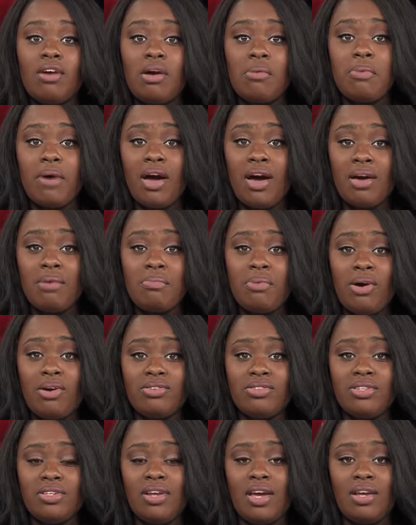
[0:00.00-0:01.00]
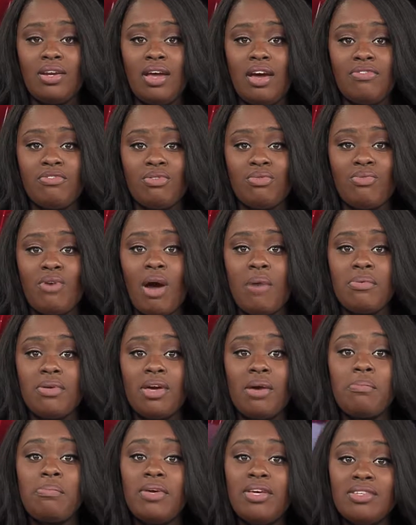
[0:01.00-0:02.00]
are behind bars tonight after robbing
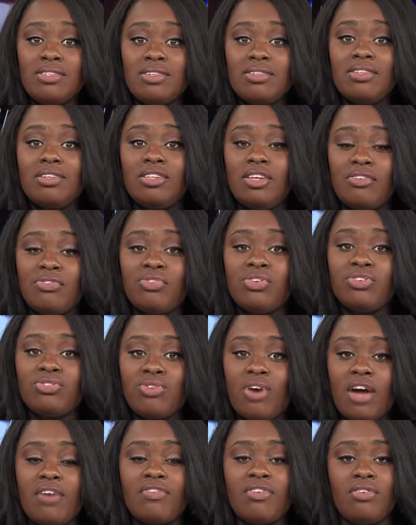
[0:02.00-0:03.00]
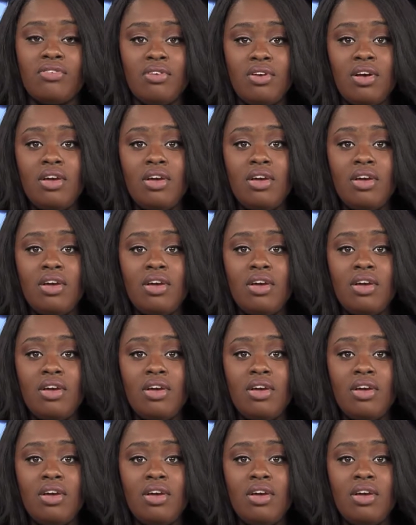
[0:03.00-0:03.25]
a pizza delivery driver.